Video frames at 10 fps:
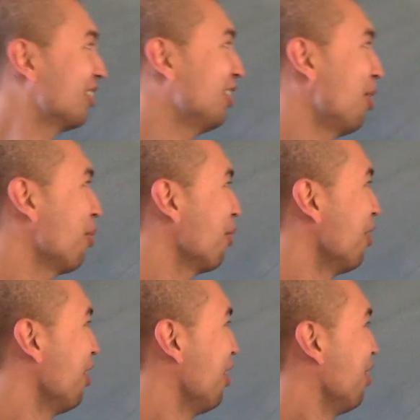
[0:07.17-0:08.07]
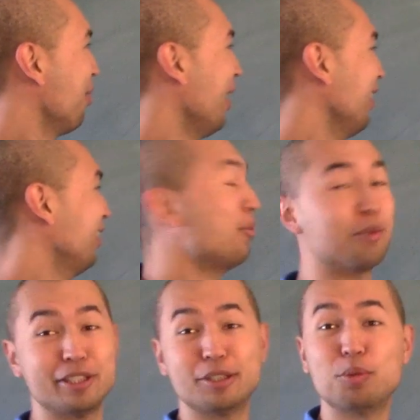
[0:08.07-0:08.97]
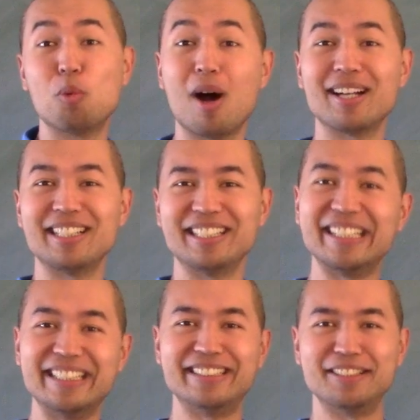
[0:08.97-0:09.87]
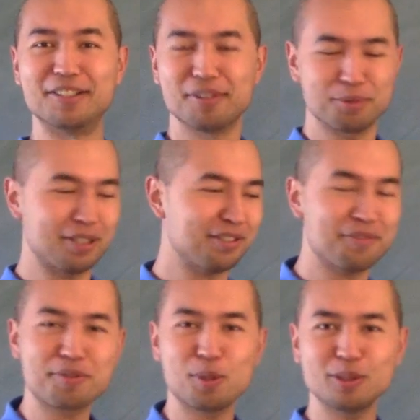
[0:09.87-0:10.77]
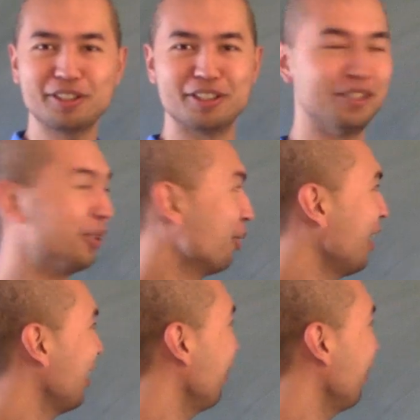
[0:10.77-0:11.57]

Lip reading: So, right, do you want it easier? Well, of course you do, right?